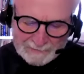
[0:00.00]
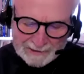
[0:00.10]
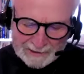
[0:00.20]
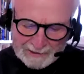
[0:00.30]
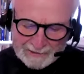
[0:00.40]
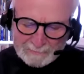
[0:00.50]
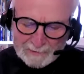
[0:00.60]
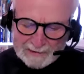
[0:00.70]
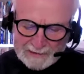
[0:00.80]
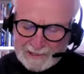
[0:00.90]
Danny is
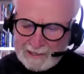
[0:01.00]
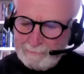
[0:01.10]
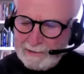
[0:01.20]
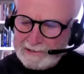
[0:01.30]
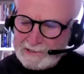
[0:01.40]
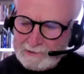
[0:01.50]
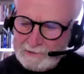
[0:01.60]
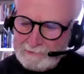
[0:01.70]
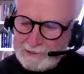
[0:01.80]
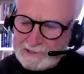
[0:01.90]
my Zen master
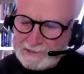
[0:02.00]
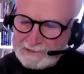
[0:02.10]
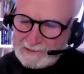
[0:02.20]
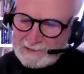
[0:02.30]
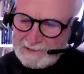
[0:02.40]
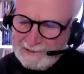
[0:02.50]
in residence.